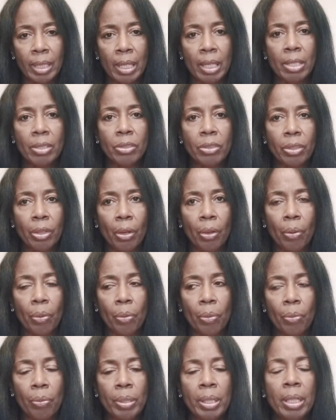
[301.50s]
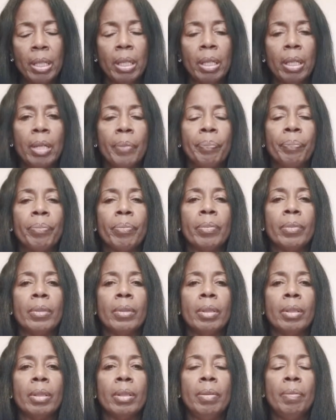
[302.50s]
So
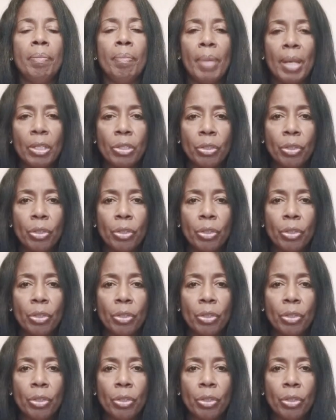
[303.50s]
make